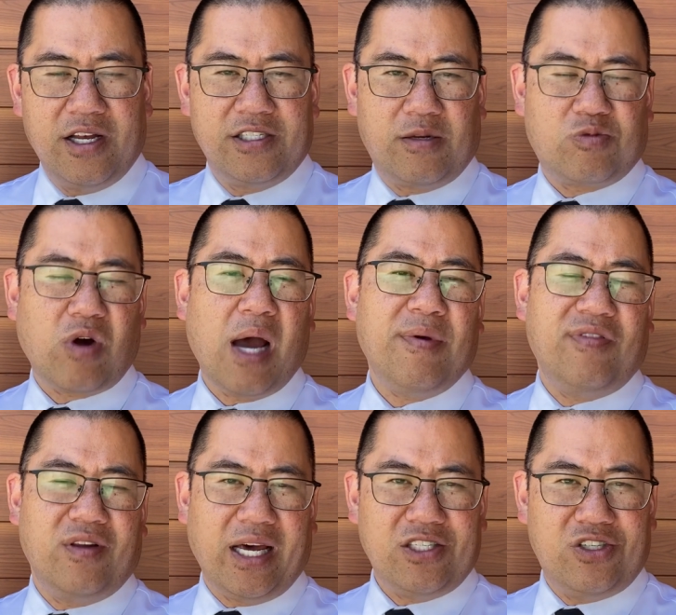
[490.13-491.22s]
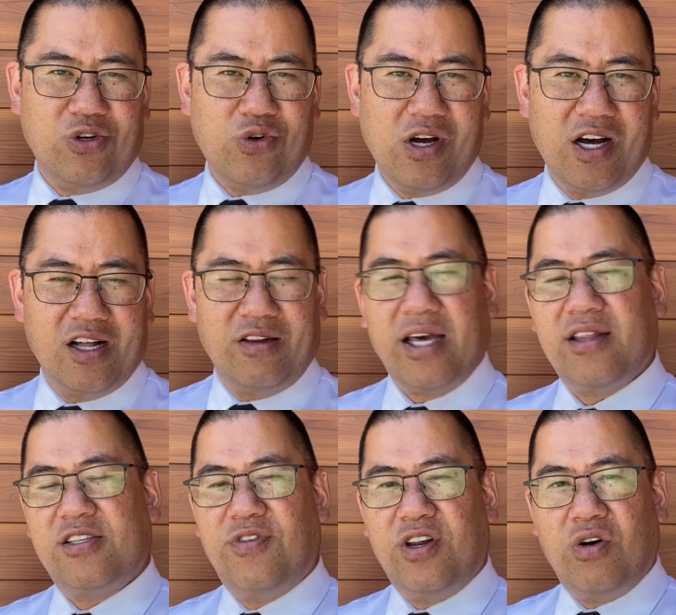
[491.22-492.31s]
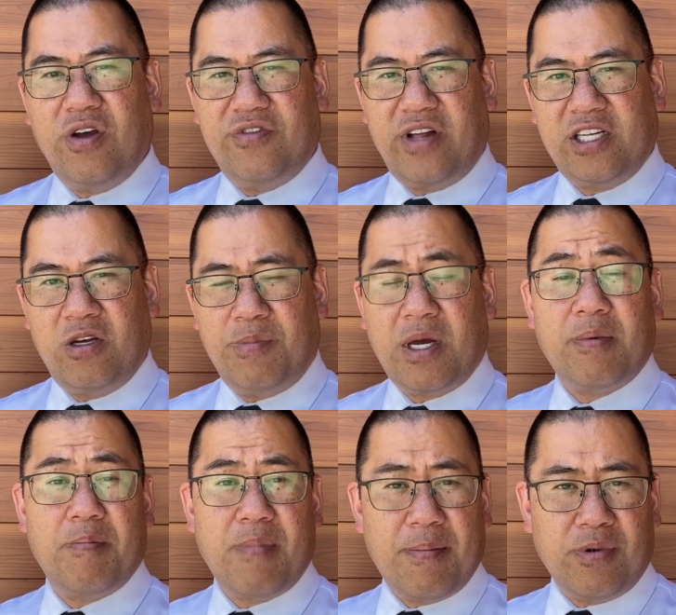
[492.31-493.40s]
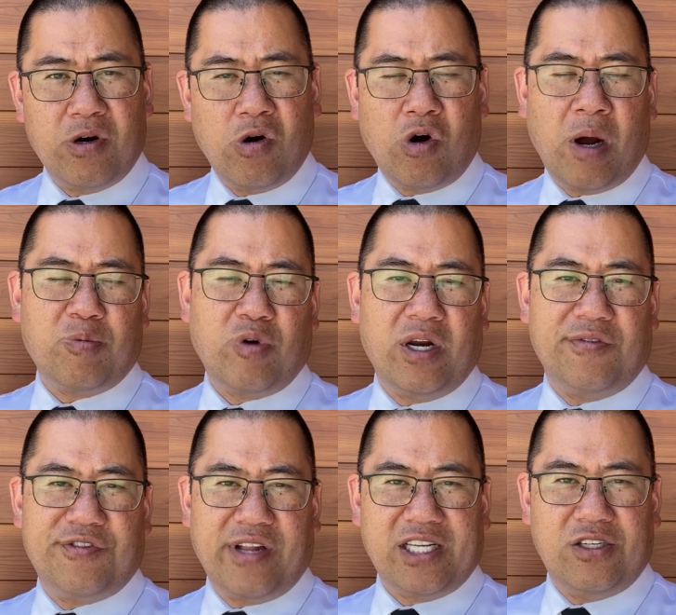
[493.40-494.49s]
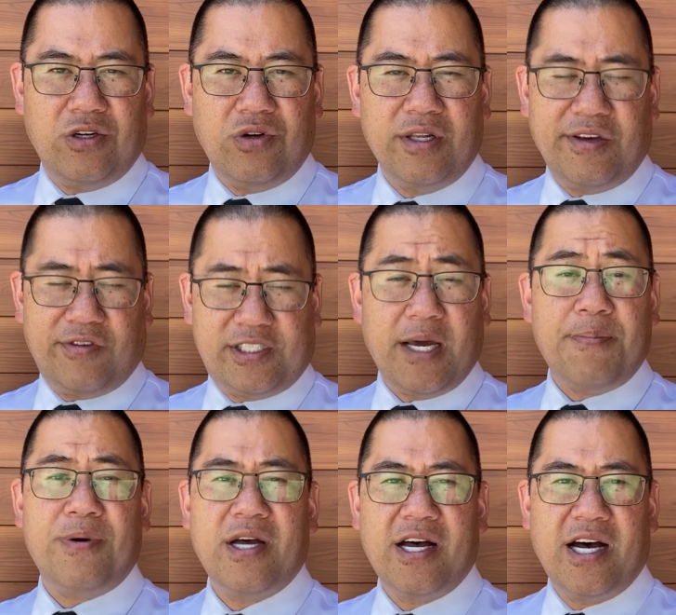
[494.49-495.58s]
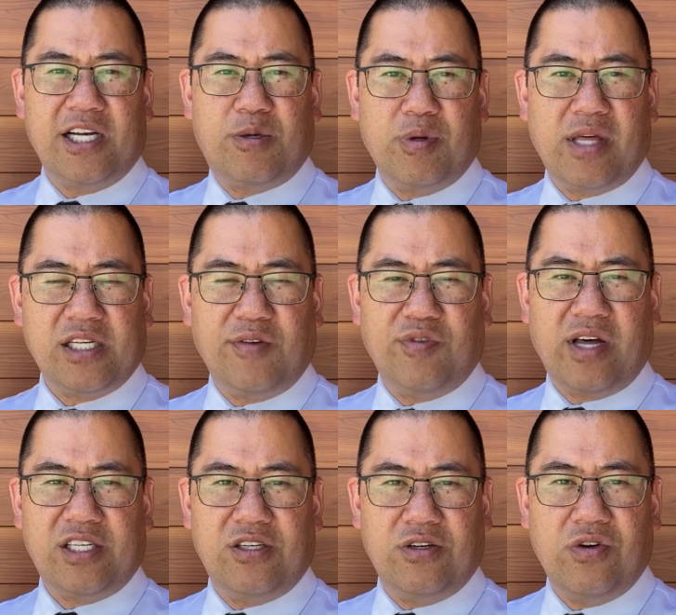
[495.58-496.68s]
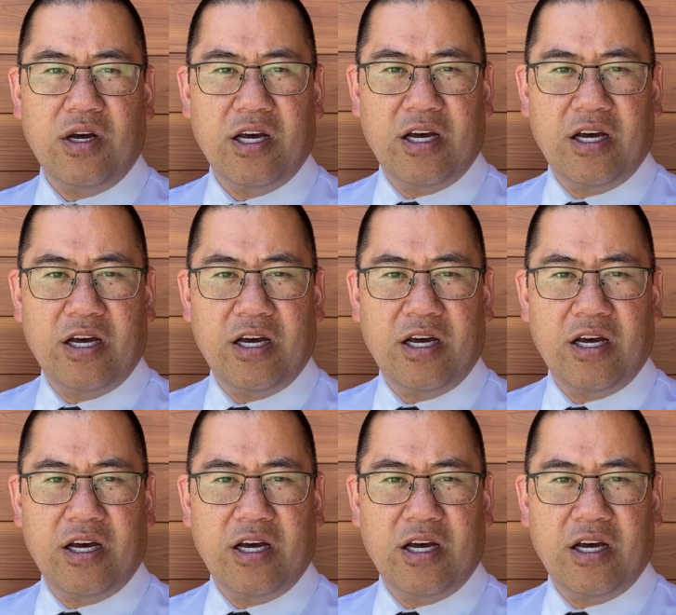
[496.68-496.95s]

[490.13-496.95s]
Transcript: Subscribe if you like to, like this video if you like to, become a member or upgrade if you like to, leave a tip, a super thanks if you like to,